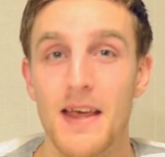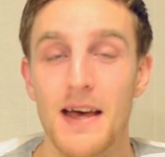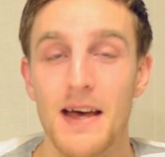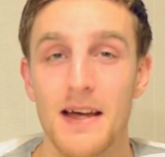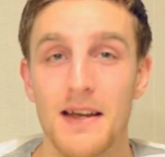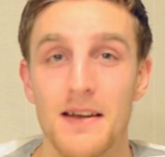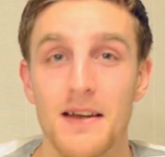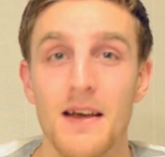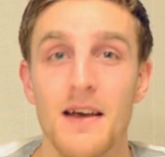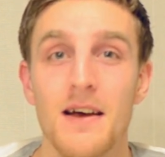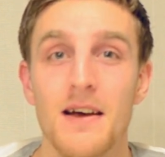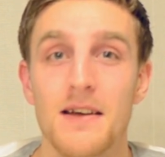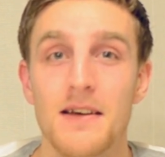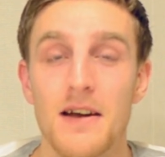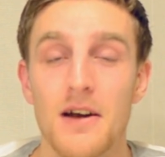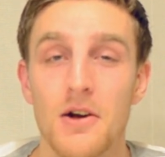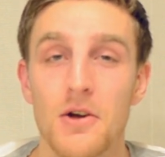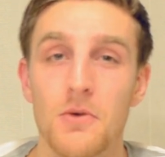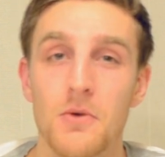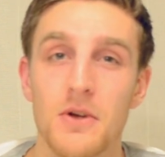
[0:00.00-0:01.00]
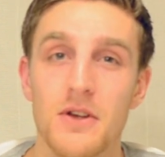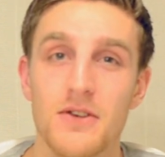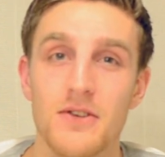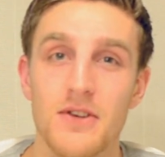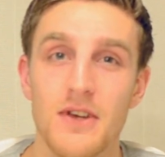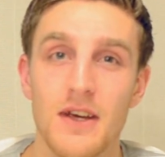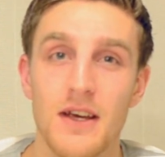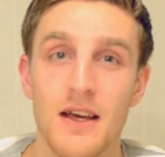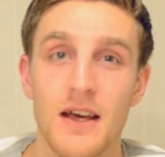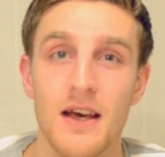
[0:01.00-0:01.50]
And here you will
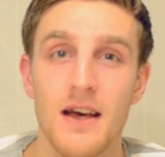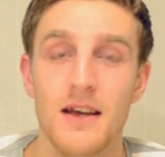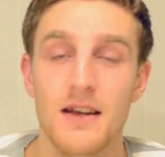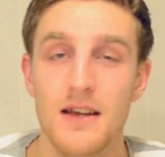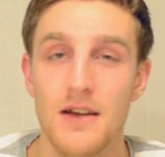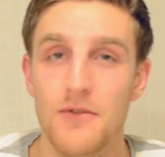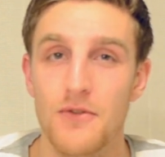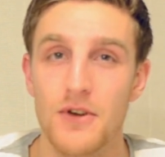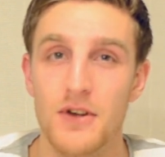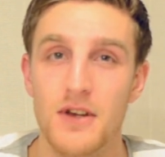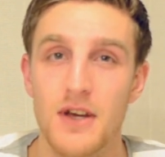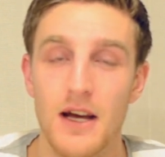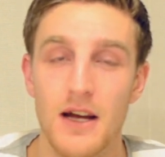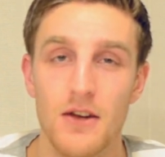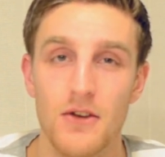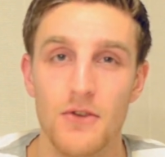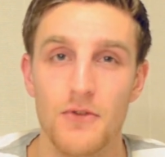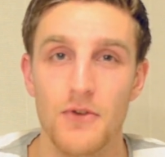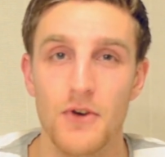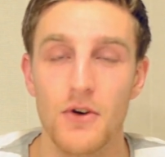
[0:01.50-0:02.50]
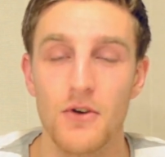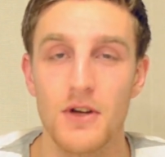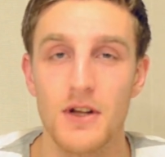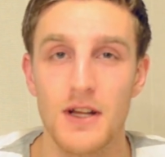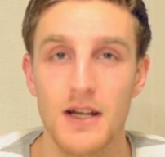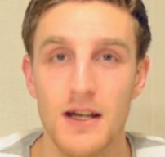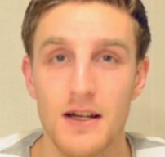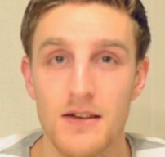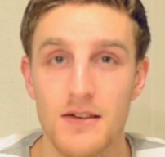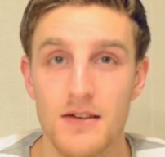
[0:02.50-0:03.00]
see different kinds of focal
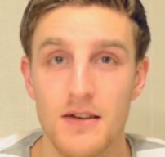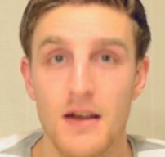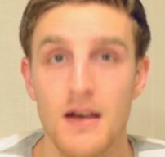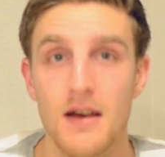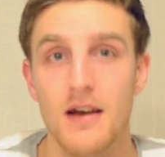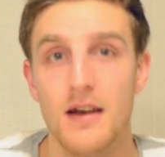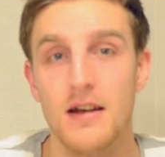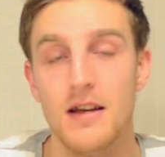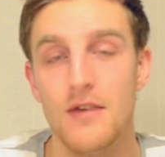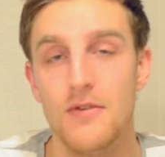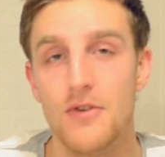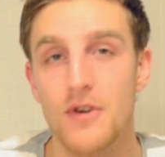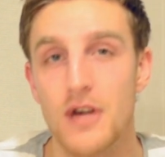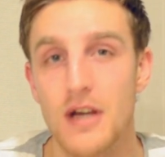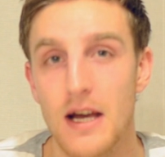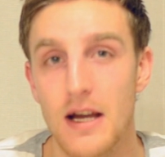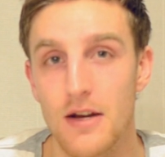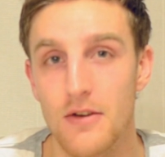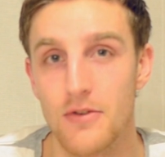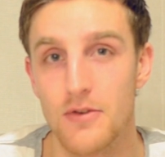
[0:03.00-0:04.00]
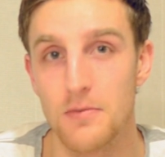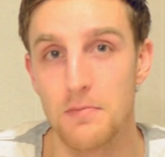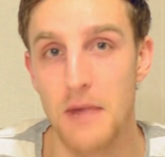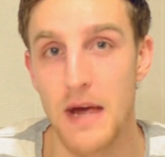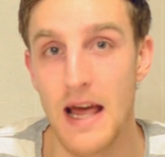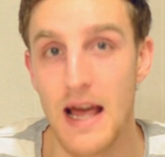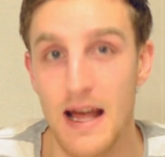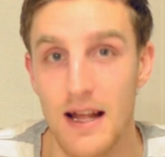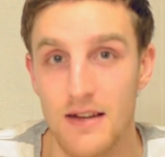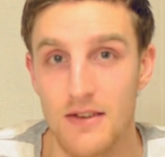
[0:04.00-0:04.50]
lengths, different kind of
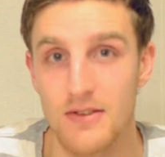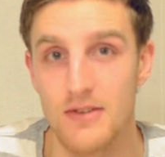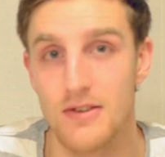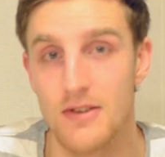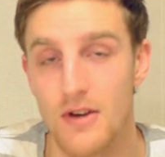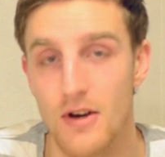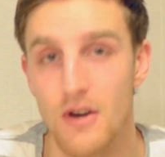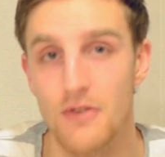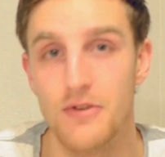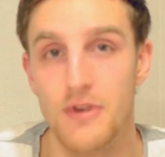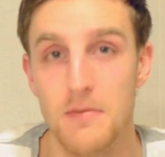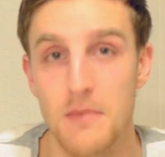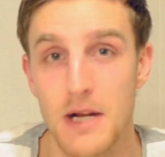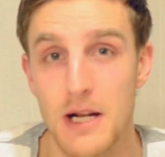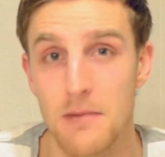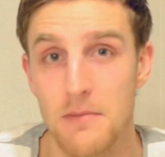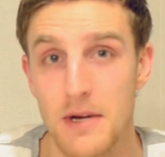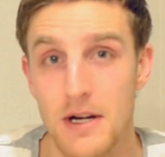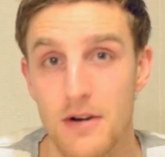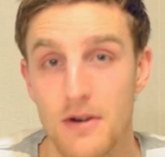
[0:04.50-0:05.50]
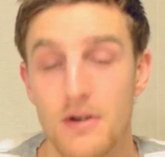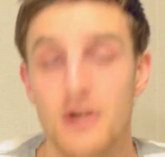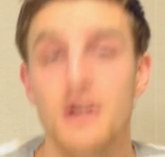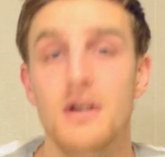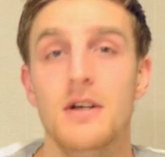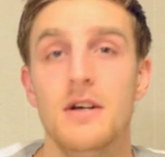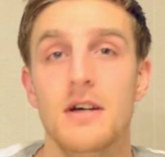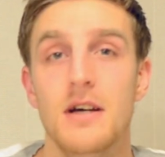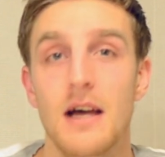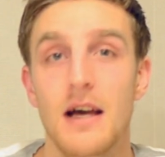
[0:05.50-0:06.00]
spans of the millimeter,
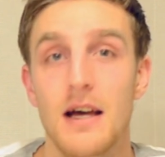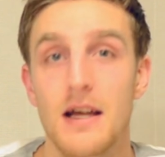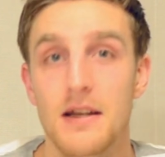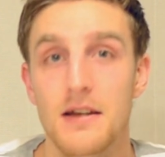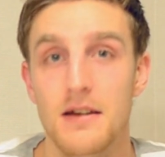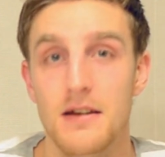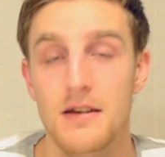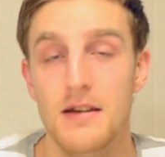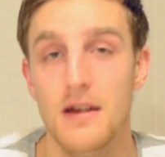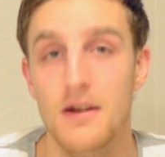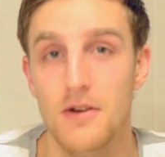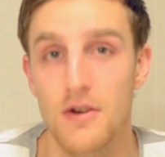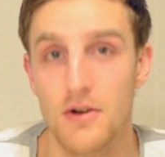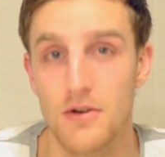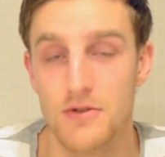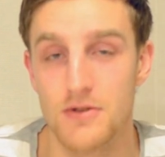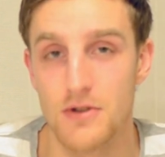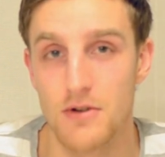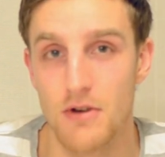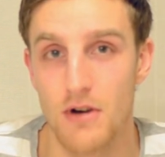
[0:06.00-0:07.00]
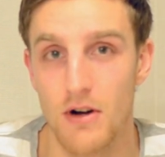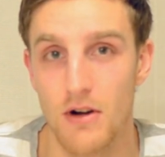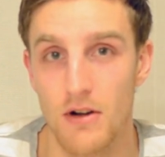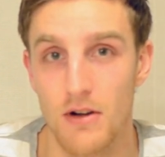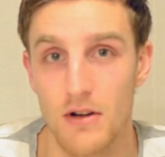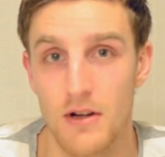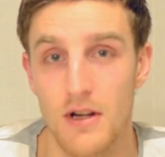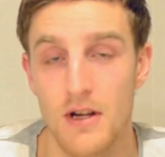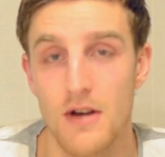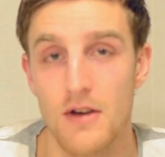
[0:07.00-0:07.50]
and those are
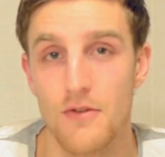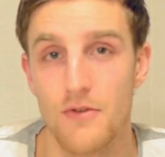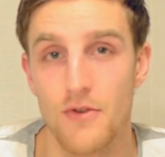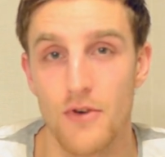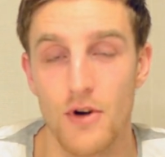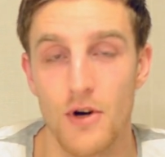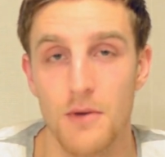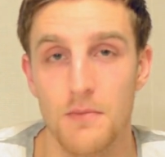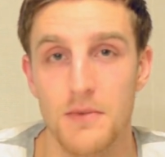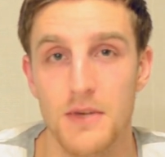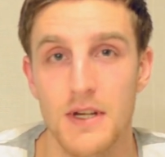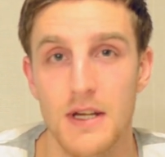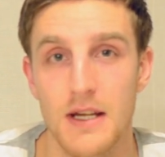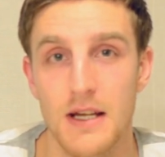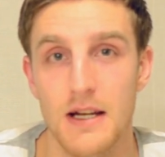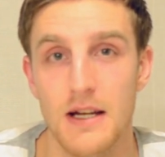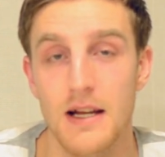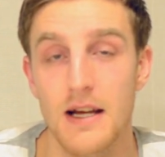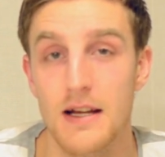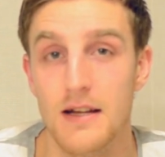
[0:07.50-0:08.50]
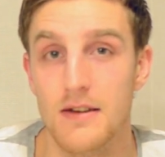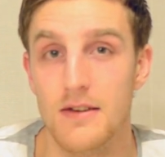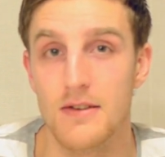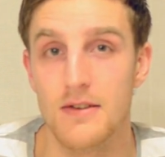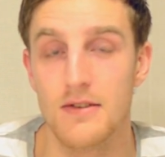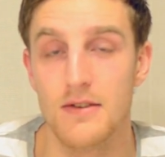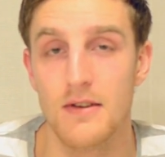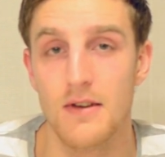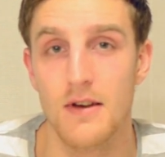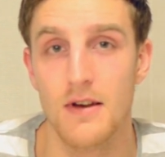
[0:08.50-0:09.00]
all from the
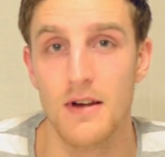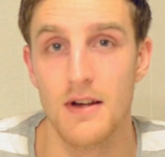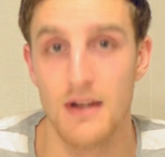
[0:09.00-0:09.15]
lens